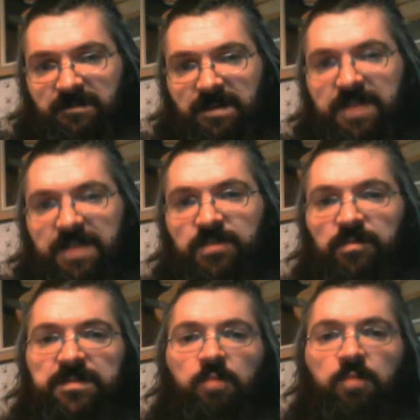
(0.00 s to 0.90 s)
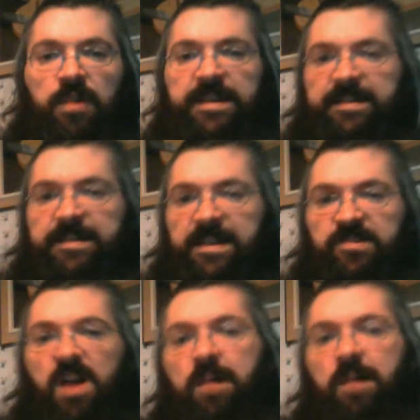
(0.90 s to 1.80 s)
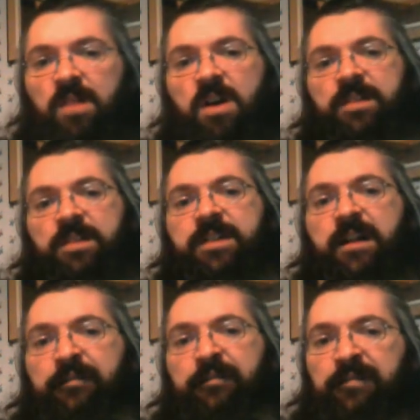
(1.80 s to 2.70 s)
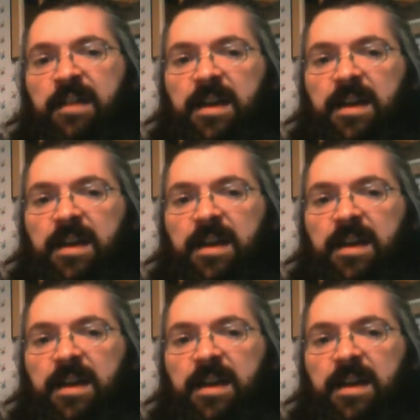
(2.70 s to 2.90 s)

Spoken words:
you would be working in that job long enough,